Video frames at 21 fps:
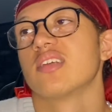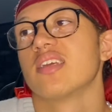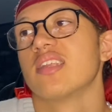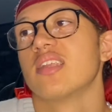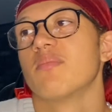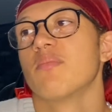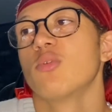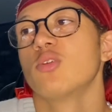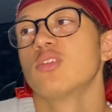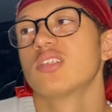
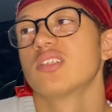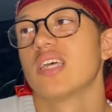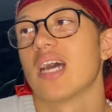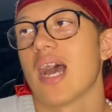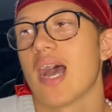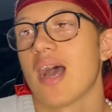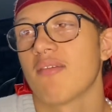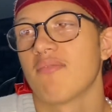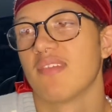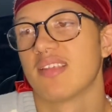that
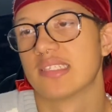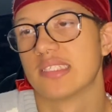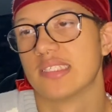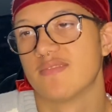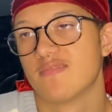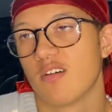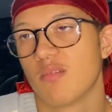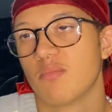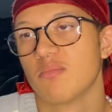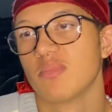I've listened
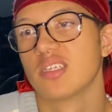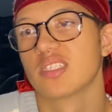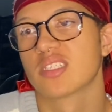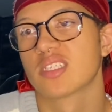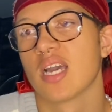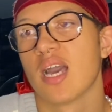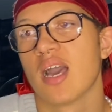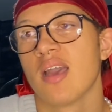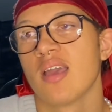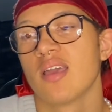from this
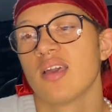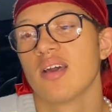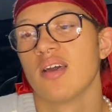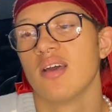guy,